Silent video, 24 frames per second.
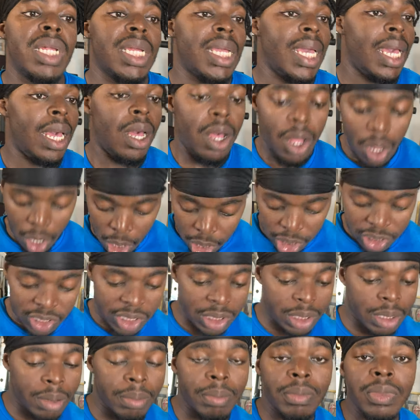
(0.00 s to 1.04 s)
got
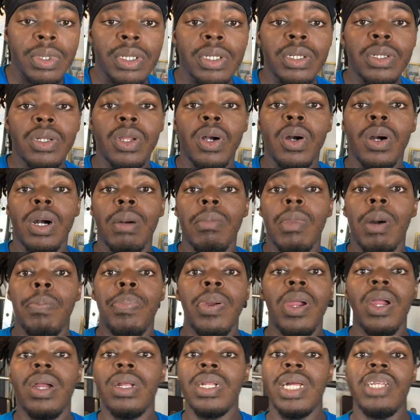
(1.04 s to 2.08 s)
awesome, you know, um,
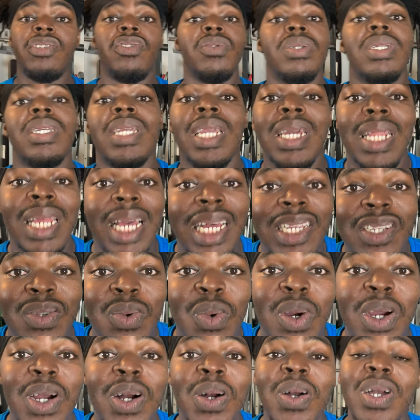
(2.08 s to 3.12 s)
apparel that you can get as
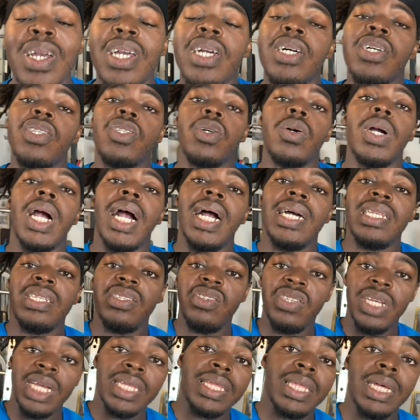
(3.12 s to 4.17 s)
well. So guys,
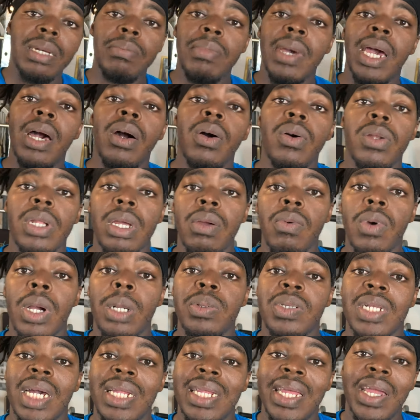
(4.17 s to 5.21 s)
check them out on their
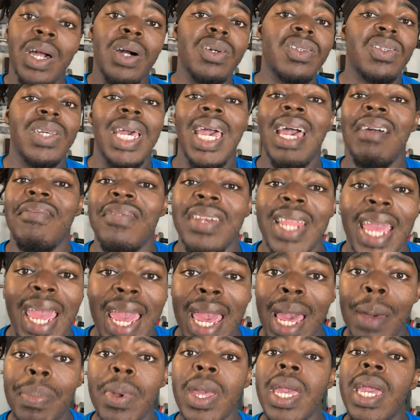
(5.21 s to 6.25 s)
website. They also have an
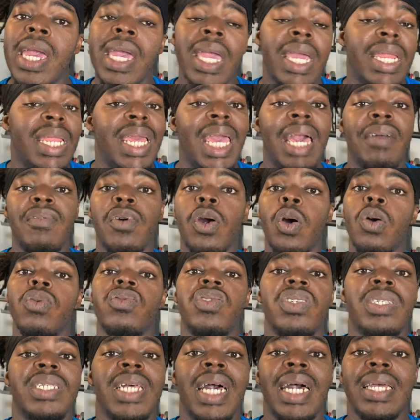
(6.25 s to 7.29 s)
app and they have
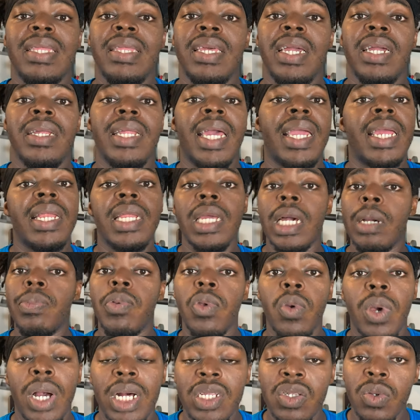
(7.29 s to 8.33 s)
coaches out there that can help
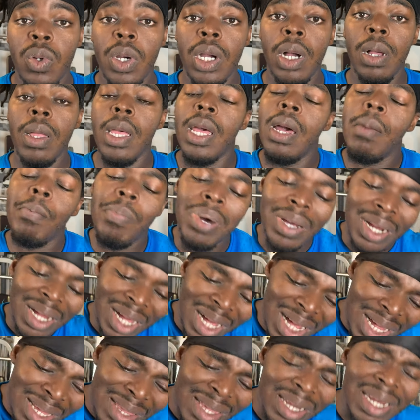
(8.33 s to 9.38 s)
you as well. But
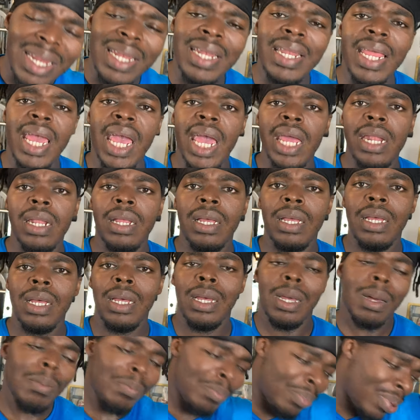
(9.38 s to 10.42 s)
other than that,
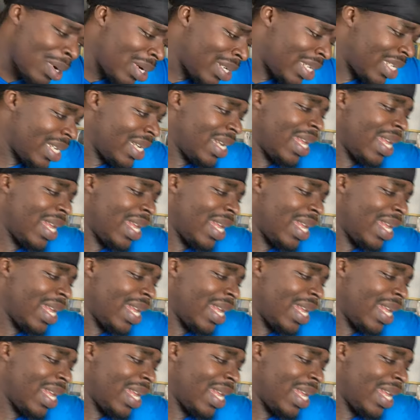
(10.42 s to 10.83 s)
pushing